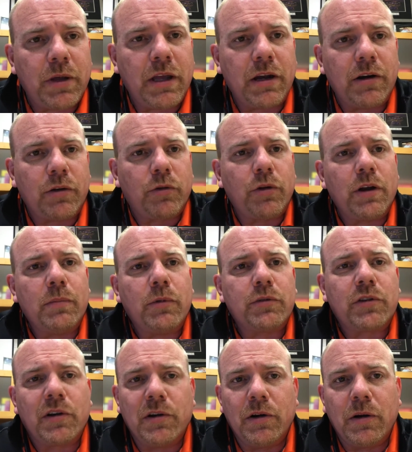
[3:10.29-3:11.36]
get agreeable
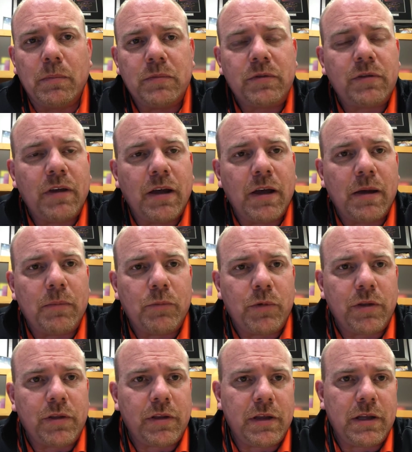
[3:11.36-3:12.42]
terms
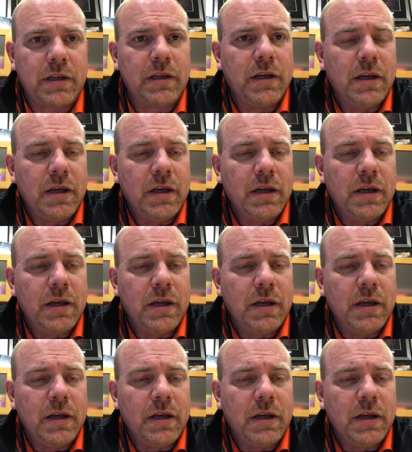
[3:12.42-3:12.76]
with the